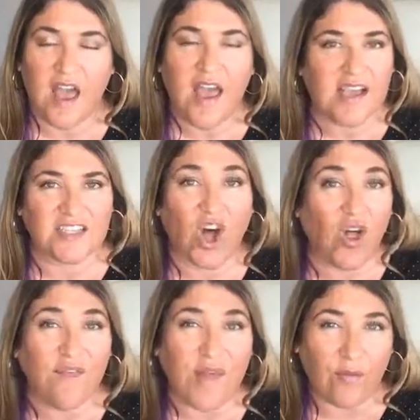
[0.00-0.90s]
because all
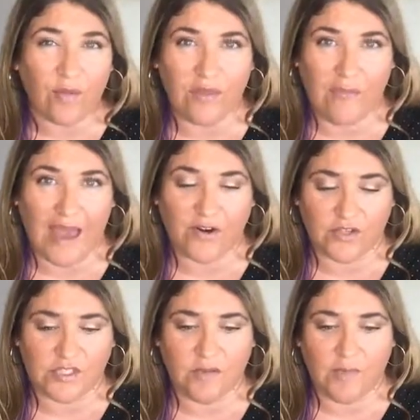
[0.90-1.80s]
of that really
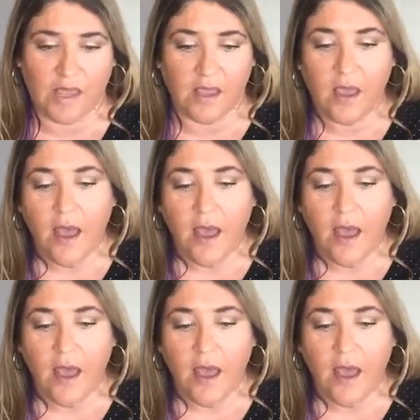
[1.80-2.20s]
matters to me.